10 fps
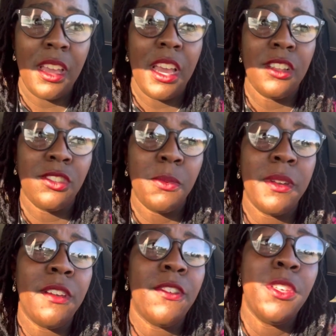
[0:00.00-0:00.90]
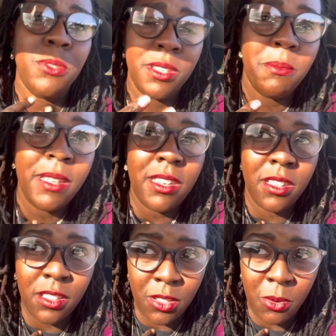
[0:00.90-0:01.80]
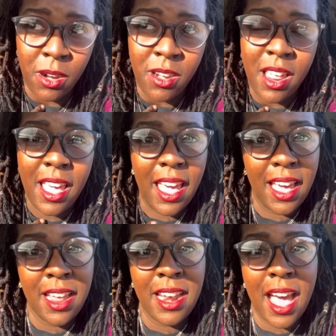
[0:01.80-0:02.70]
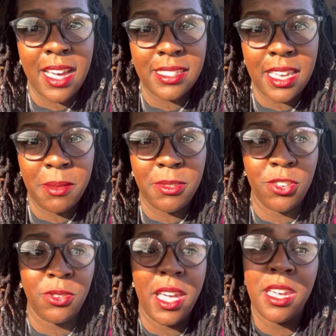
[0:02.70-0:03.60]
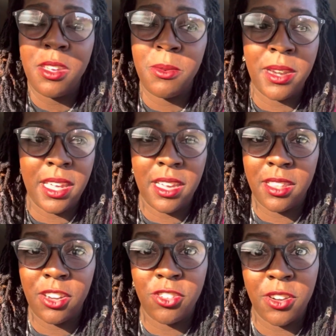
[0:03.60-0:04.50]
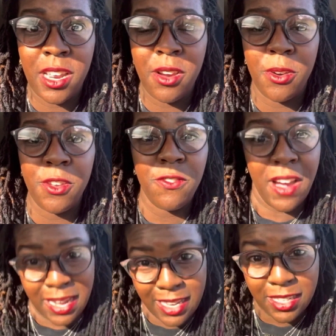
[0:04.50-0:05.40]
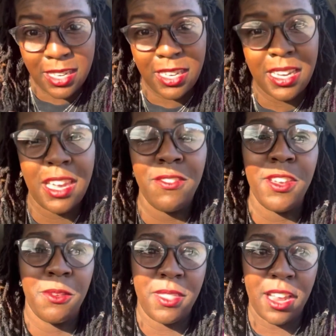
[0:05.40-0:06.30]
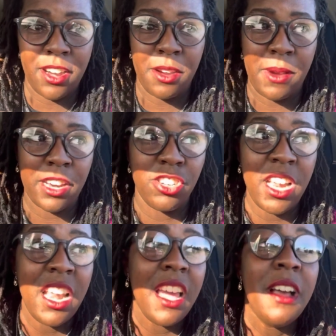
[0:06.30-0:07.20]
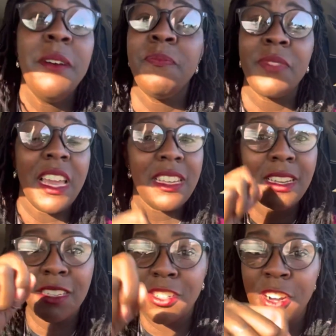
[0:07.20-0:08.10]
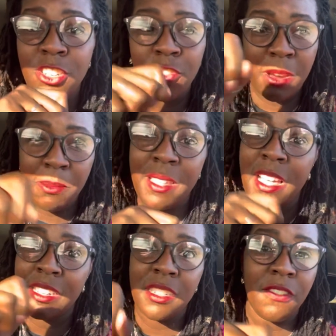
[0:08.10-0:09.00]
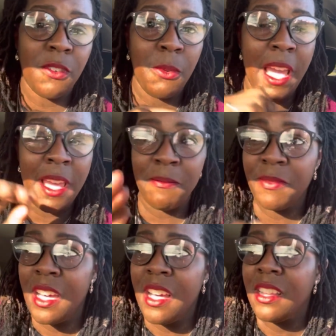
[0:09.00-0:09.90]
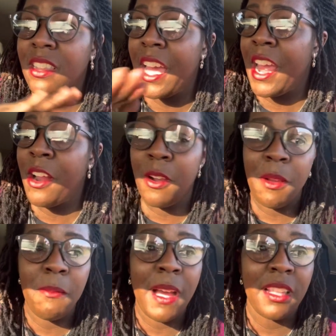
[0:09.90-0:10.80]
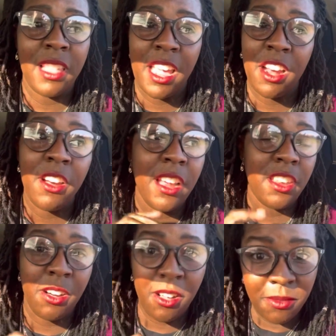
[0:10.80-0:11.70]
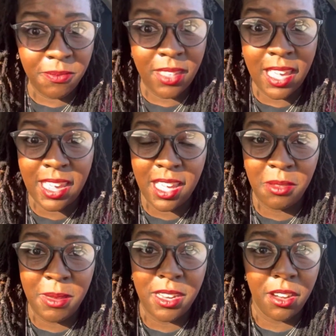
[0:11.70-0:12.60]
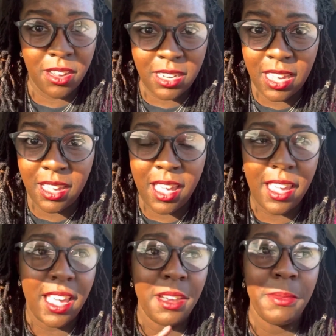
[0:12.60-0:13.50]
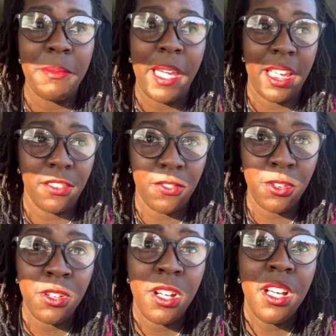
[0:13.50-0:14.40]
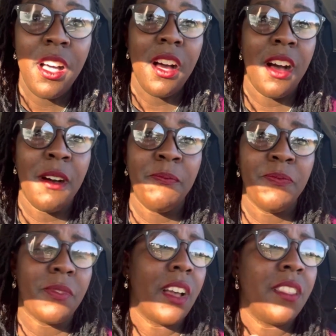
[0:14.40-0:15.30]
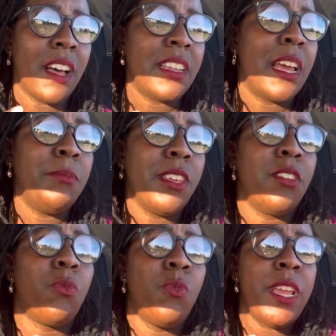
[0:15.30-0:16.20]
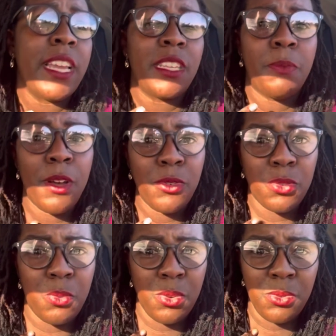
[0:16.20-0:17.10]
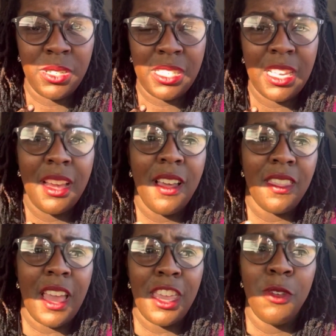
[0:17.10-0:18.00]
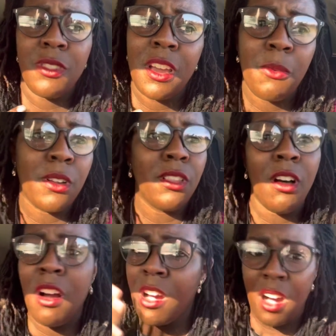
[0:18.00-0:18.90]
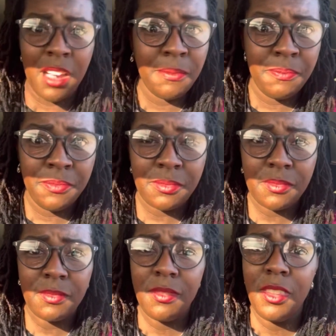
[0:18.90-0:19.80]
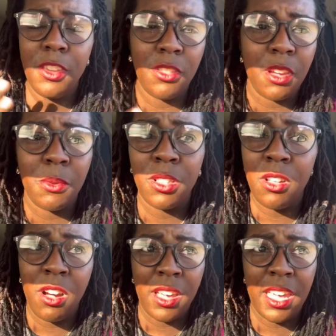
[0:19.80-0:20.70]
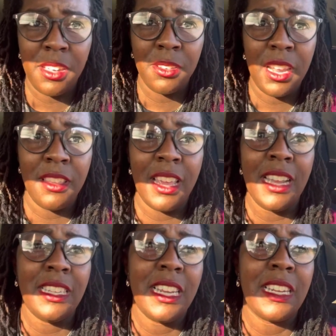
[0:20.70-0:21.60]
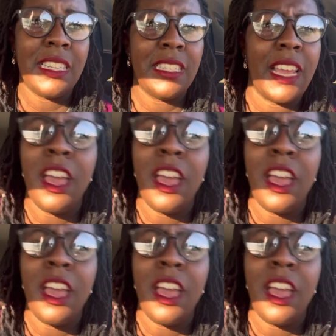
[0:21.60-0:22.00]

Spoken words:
And so whenever you submit to the Lord and ask Him to take you on a healing journey, or you find He's giving you in that direction, He's going to start scraping that stuff away layer by layer. And y'all, it can be daunting, it can be painful. A lot of times it'll re-expose wounds that you thought were long gone, you thought were long healed, and the instinct is to say,